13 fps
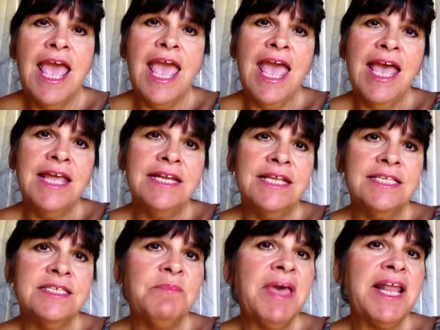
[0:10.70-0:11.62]
and
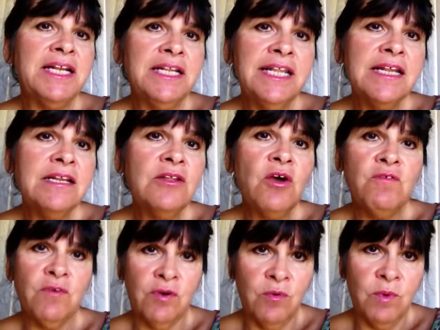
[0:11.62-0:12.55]
it's been a little
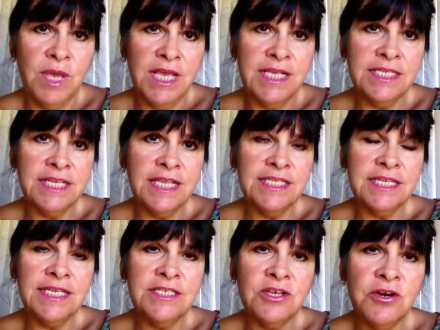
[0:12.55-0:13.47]
over a week
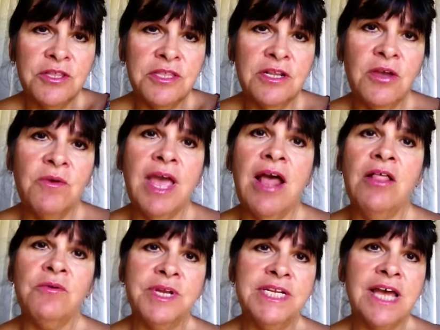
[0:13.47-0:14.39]
since I started the
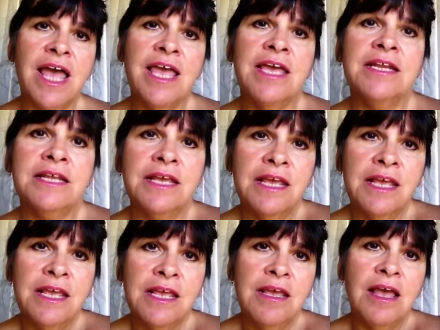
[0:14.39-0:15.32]
low-calorie diet.
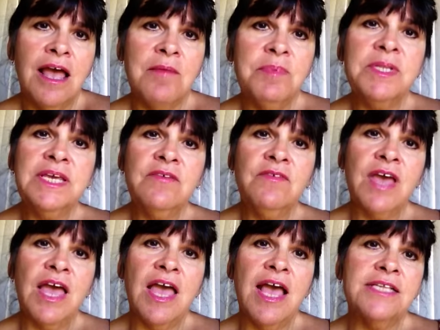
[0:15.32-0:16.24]
I believe
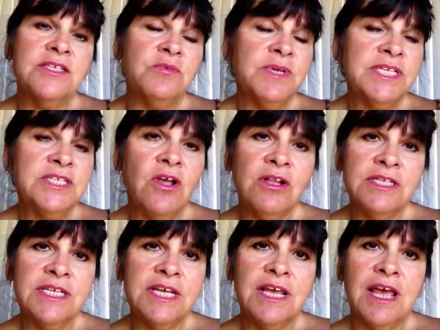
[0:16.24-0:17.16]
as a
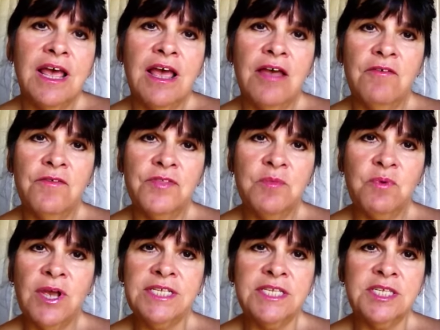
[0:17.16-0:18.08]
result of the
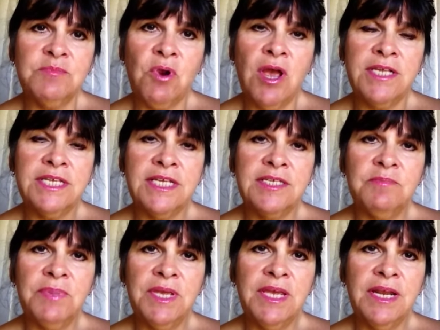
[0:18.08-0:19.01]
presence process
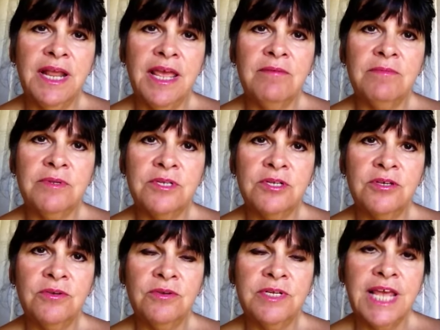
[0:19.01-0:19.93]
being able
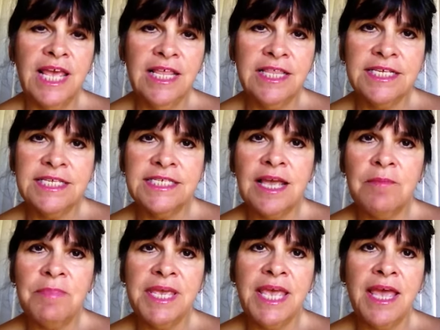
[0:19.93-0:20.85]
to take this
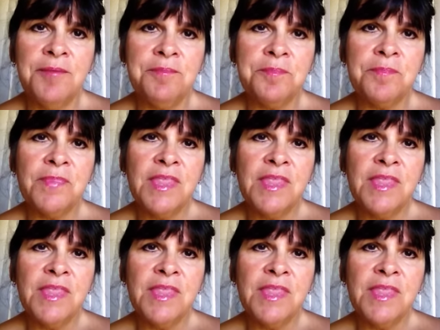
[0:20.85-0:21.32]
step again.